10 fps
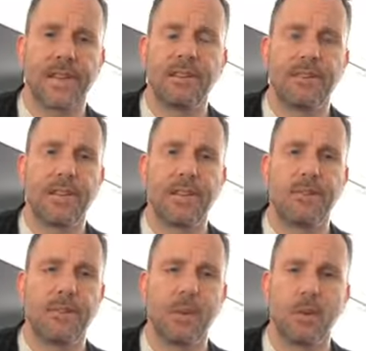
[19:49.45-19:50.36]
He doesn't
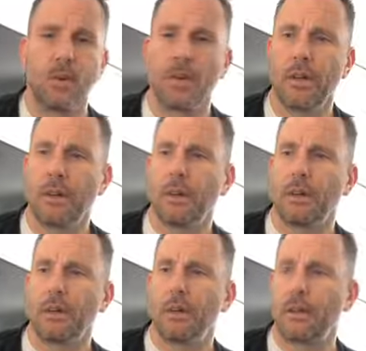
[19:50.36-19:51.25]
give you
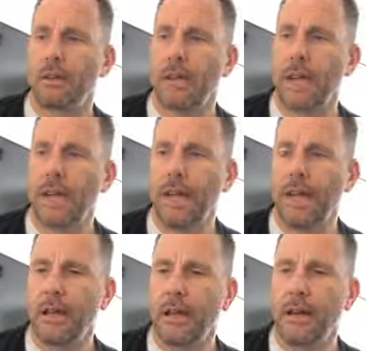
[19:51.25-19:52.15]

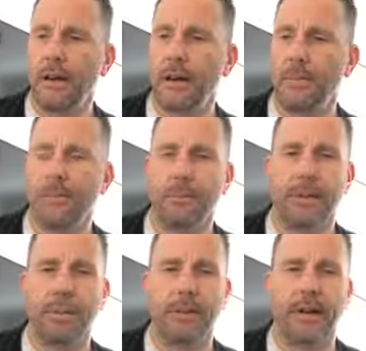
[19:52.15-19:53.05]
a um,
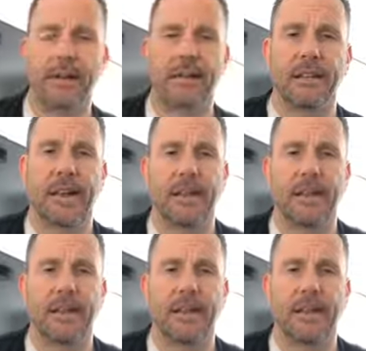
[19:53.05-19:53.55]
blueprint.